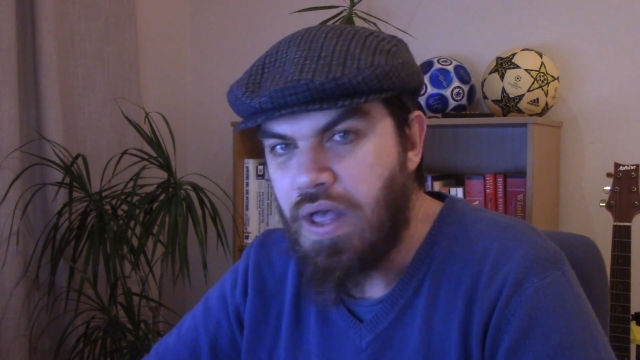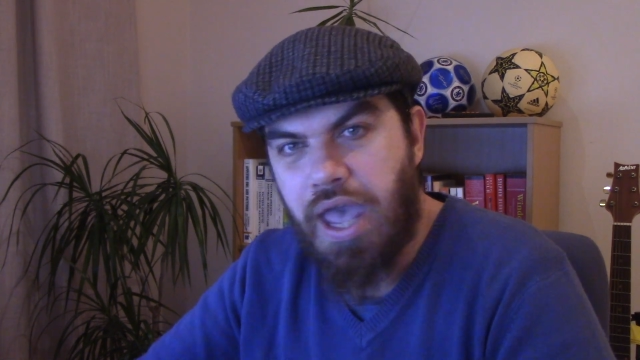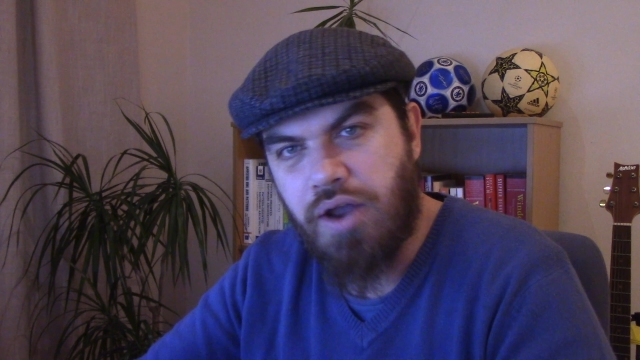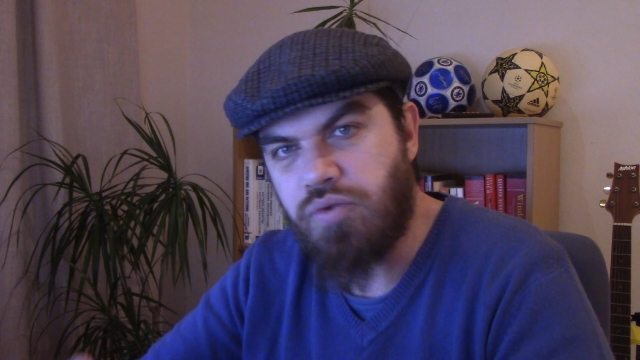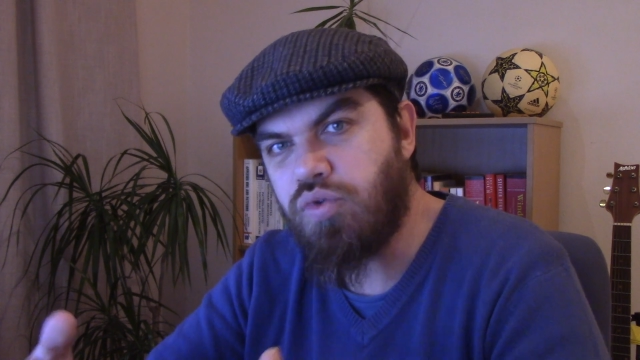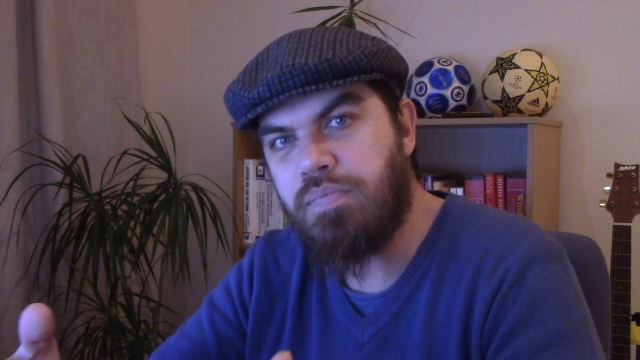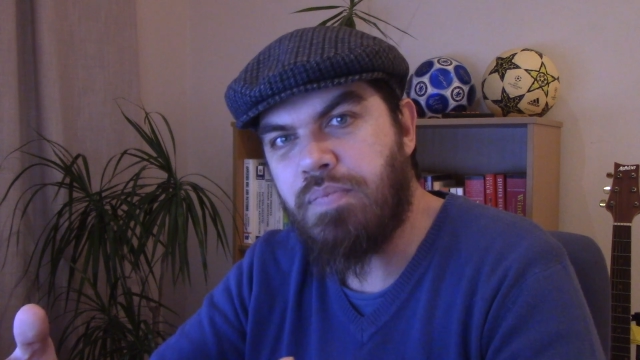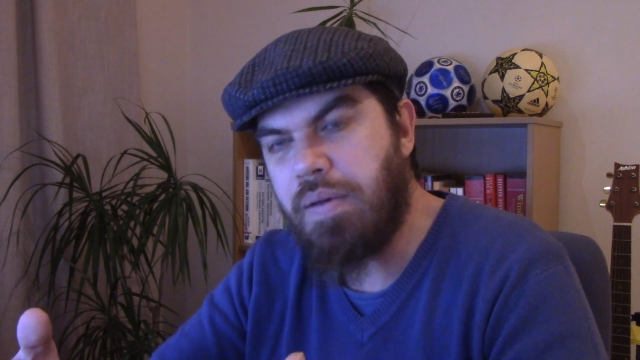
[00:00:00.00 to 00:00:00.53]

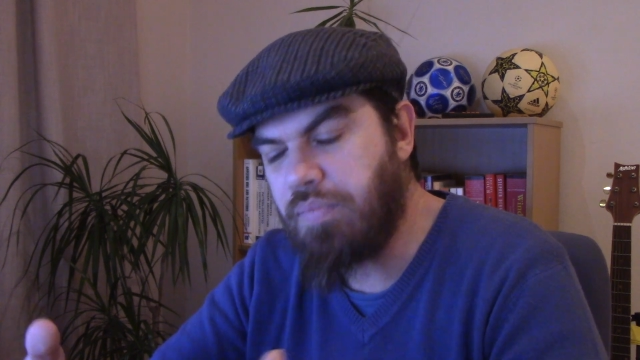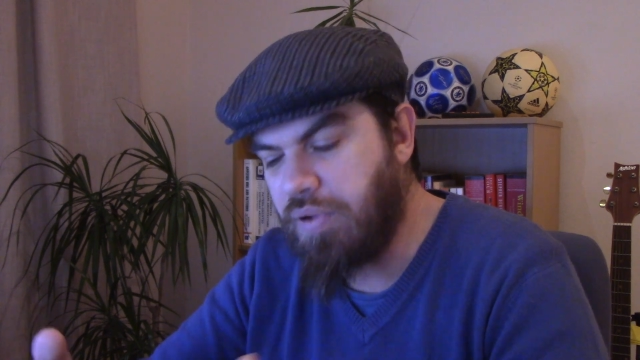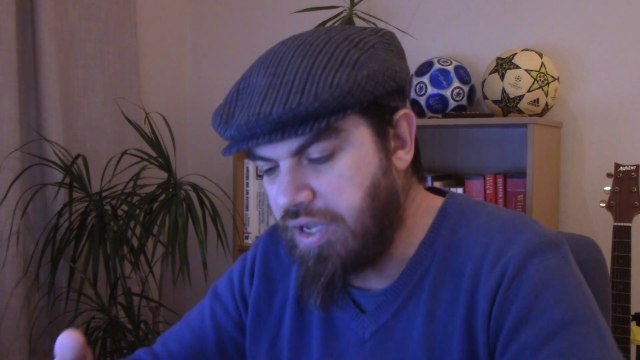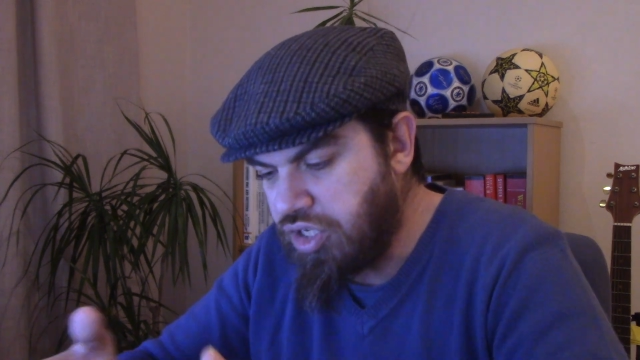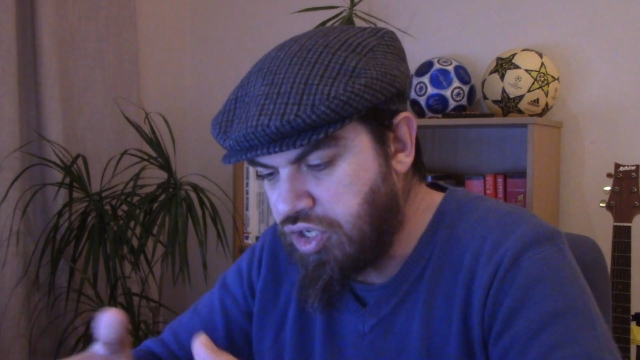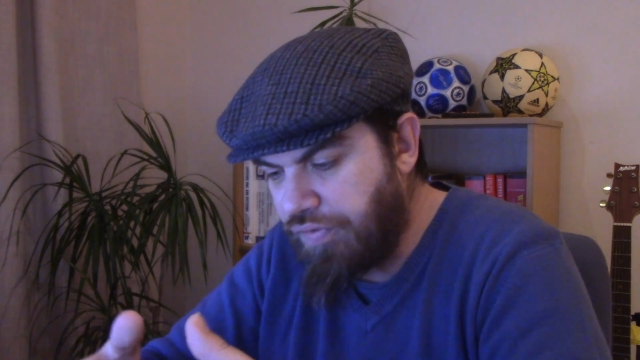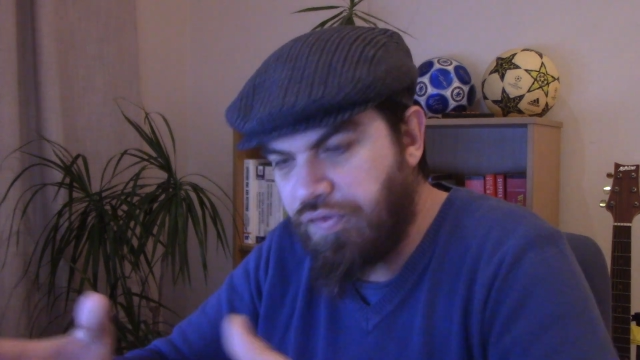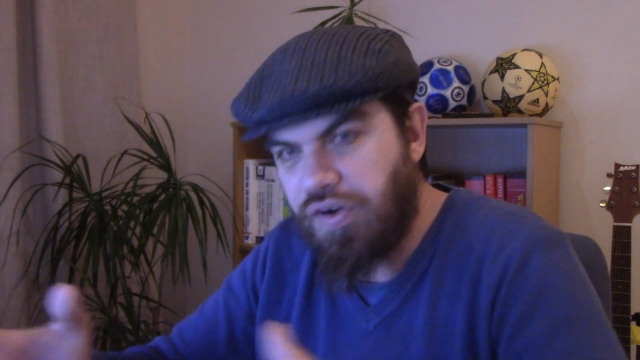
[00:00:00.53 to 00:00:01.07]
And remember,
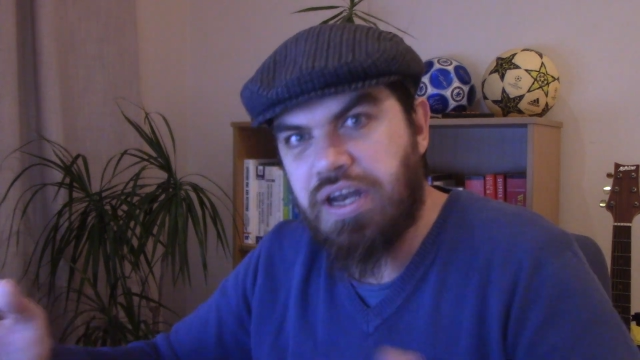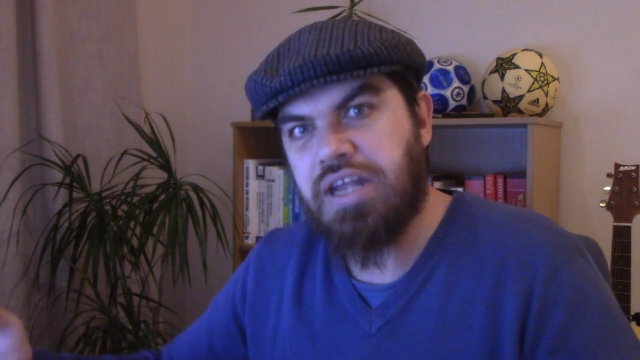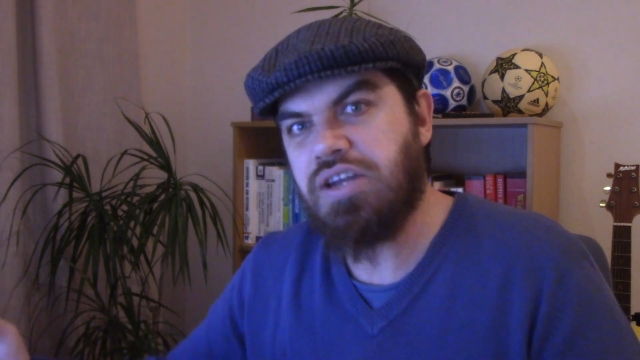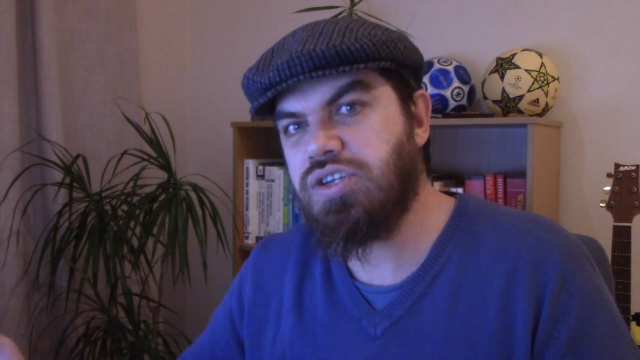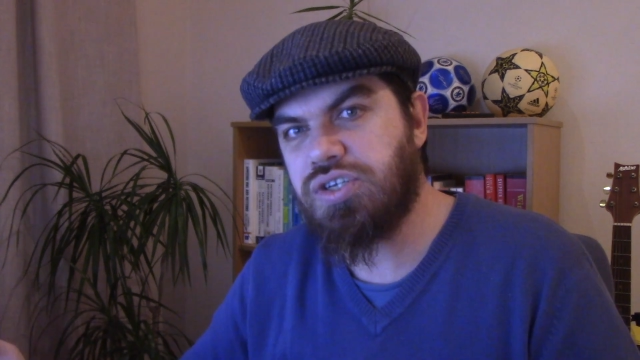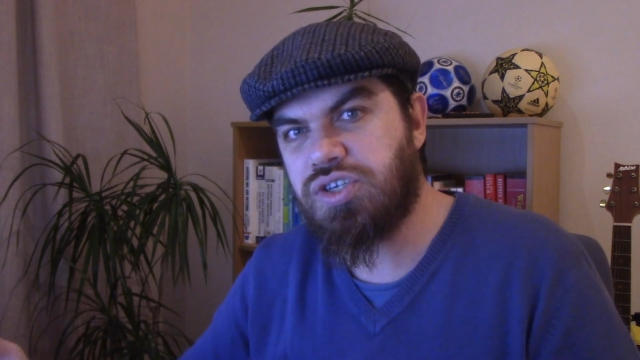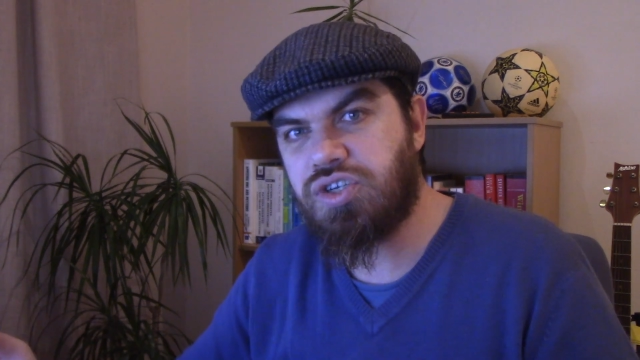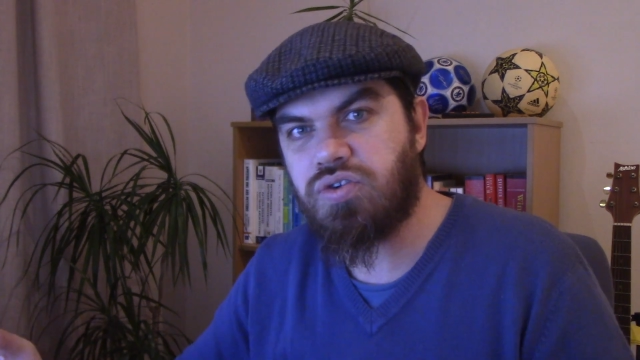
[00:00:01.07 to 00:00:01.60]
in different
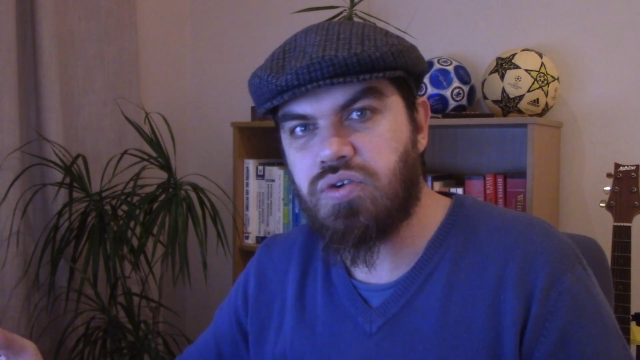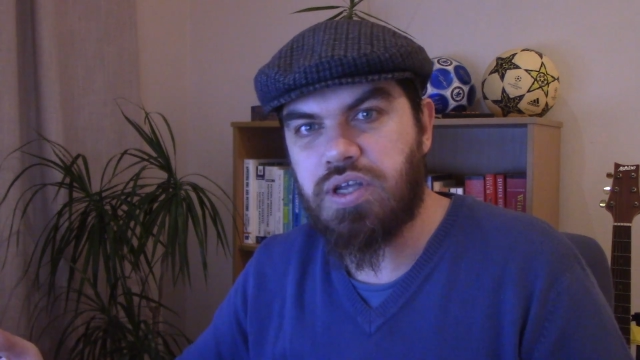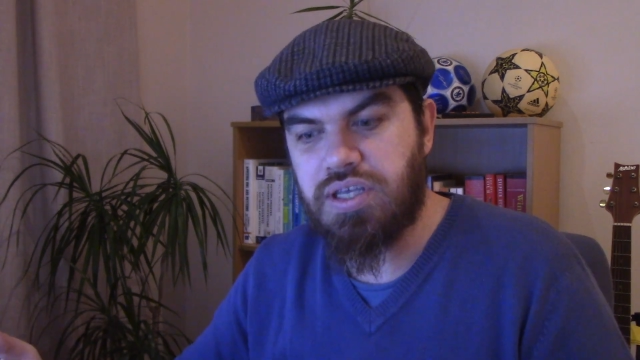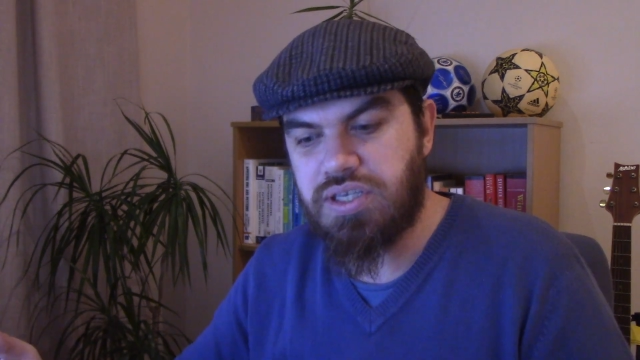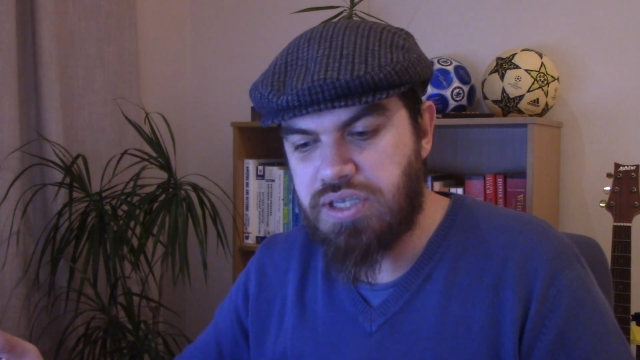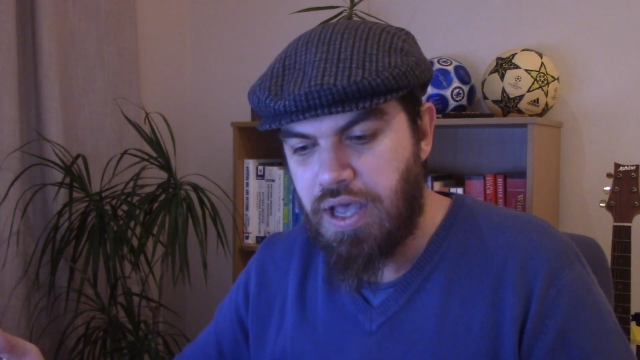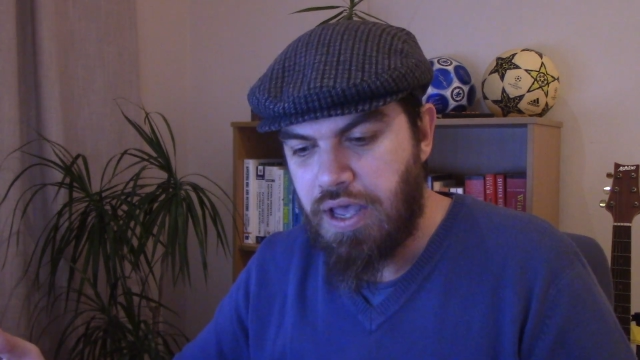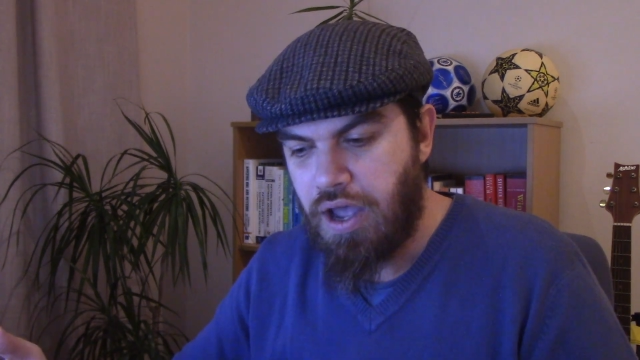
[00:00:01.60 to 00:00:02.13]

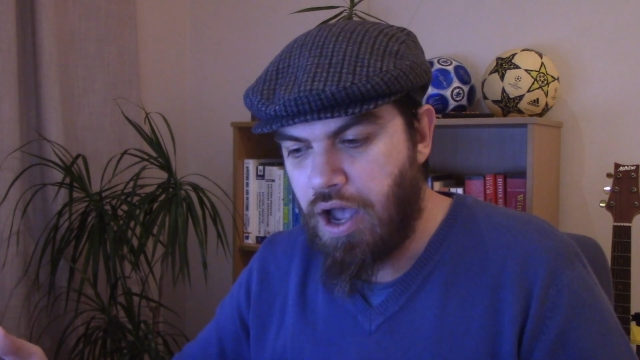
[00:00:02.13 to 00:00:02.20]
industries,